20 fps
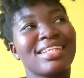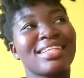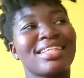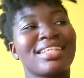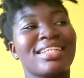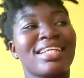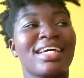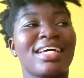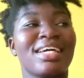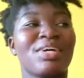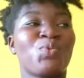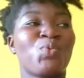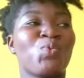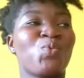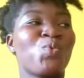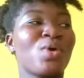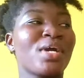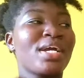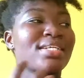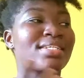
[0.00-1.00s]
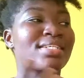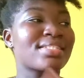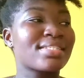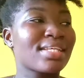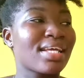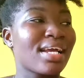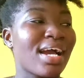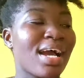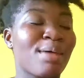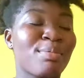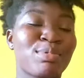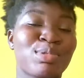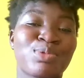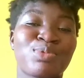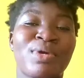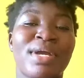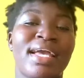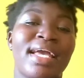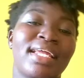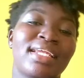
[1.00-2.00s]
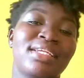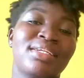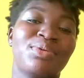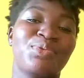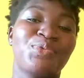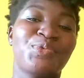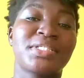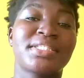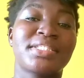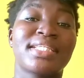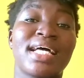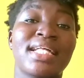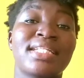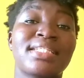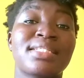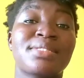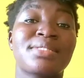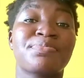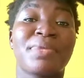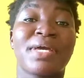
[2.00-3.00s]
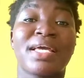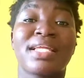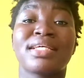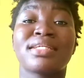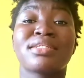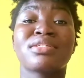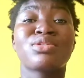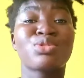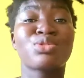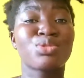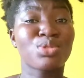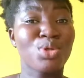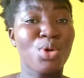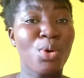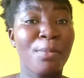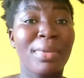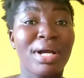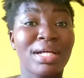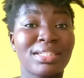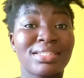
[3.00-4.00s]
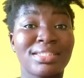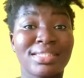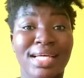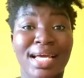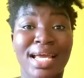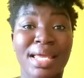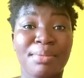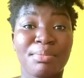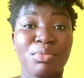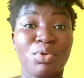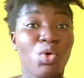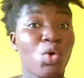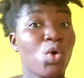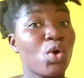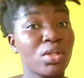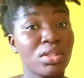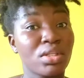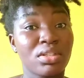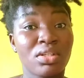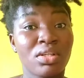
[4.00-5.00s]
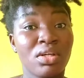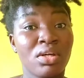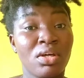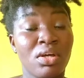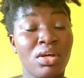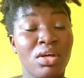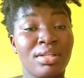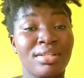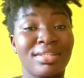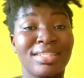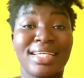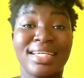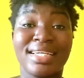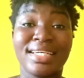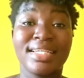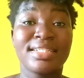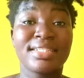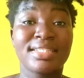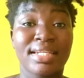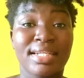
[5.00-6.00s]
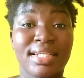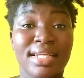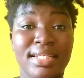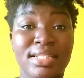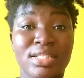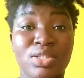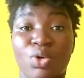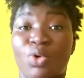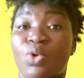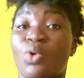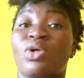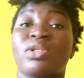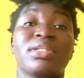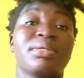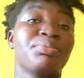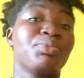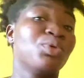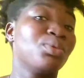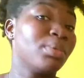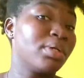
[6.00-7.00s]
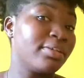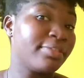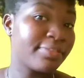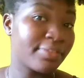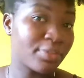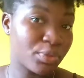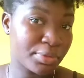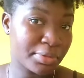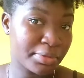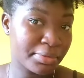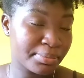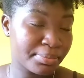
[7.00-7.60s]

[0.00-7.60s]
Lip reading: the worst comes when we start spending so much time on the internet or on the mobile phone.